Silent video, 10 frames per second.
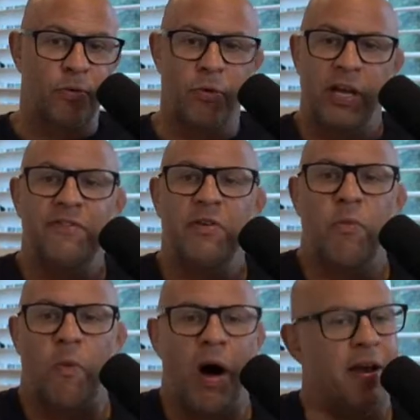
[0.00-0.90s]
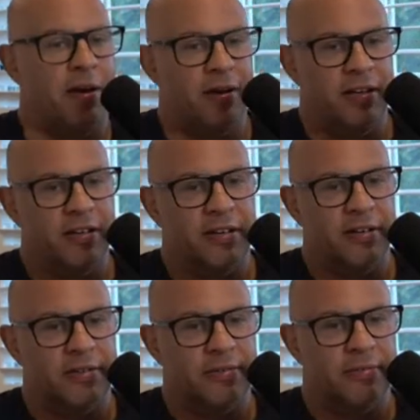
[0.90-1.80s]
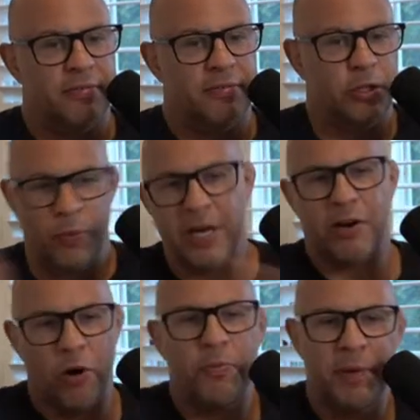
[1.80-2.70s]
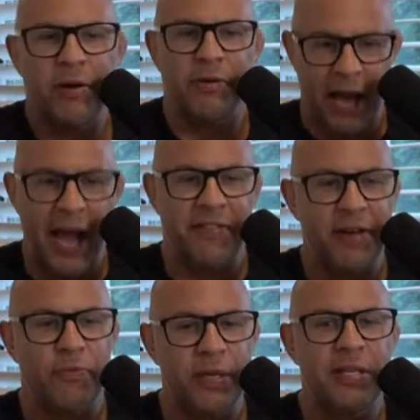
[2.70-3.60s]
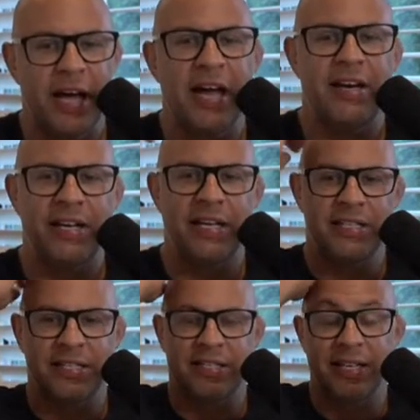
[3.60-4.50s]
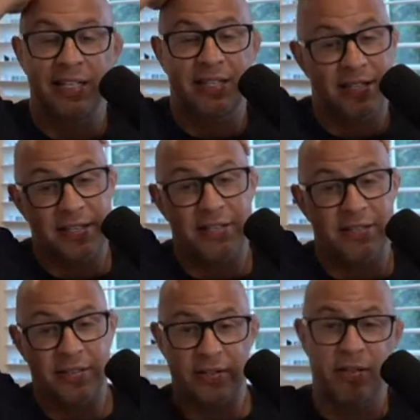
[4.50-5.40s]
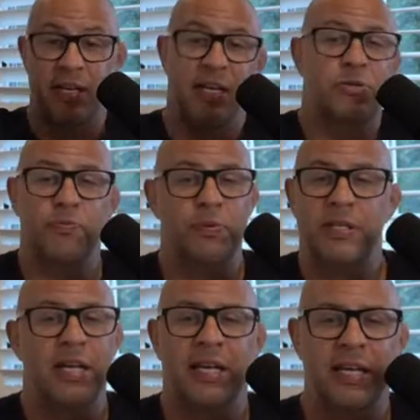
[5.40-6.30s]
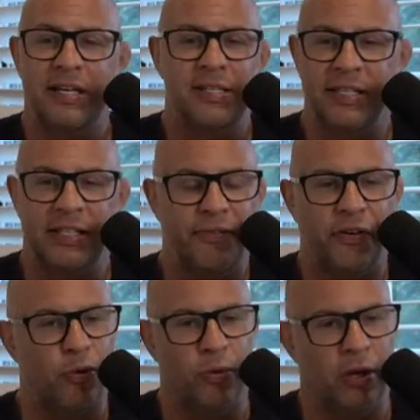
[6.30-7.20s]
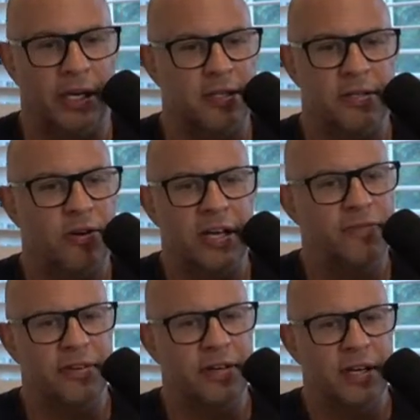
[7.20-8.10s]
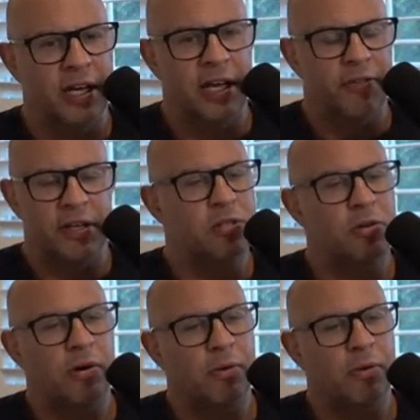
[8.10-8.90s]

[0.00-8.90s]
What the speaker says: or even one, to win a gold medal and then win that, it's ridiculously difficult. Like, it's not even, there's